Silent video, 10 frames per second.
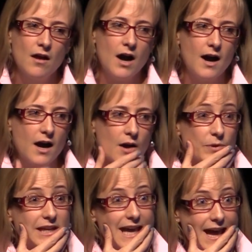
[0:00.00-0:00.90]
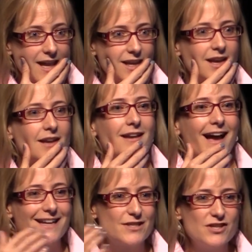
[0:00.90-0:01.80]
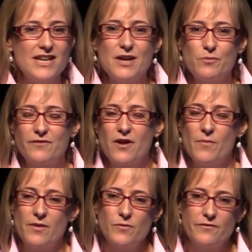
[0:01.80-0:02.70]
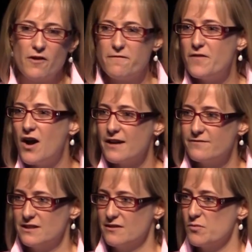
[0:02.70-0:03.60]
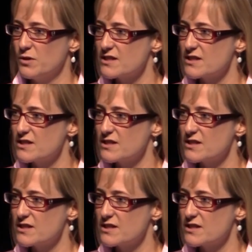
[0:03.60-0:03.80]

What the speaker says: But again, as a team, we've come up and we've got 5 deliverables.